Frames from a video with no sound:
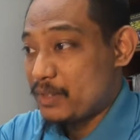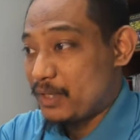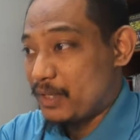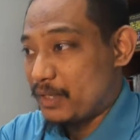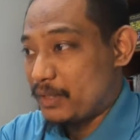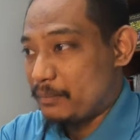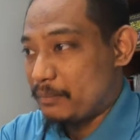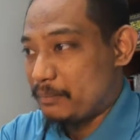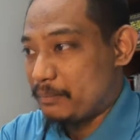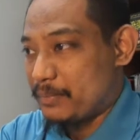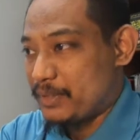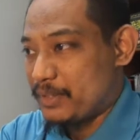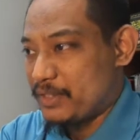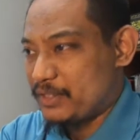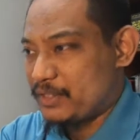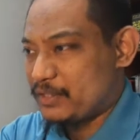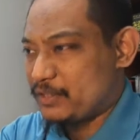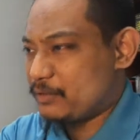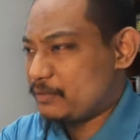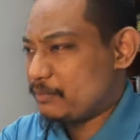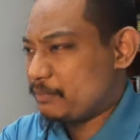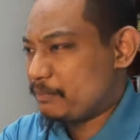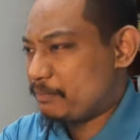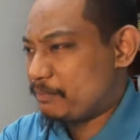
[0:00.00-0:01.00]
and
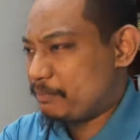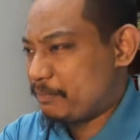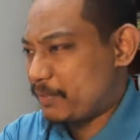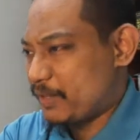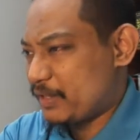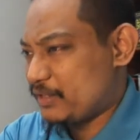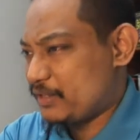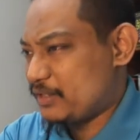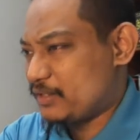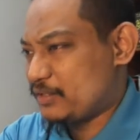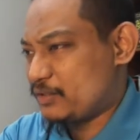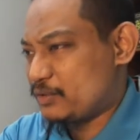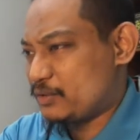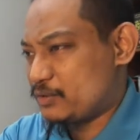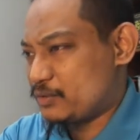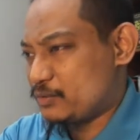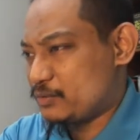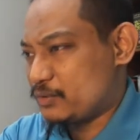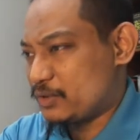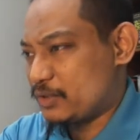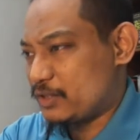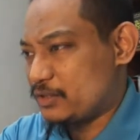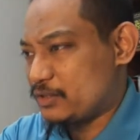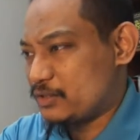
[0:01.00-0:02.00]
make panic
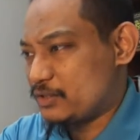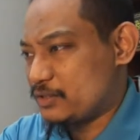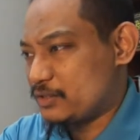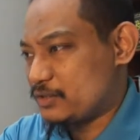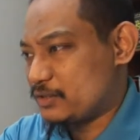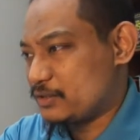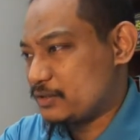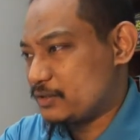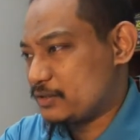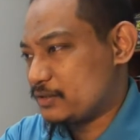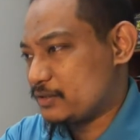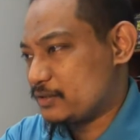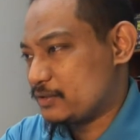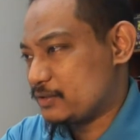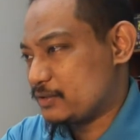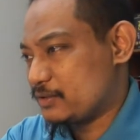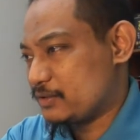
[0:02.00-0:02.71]
to answer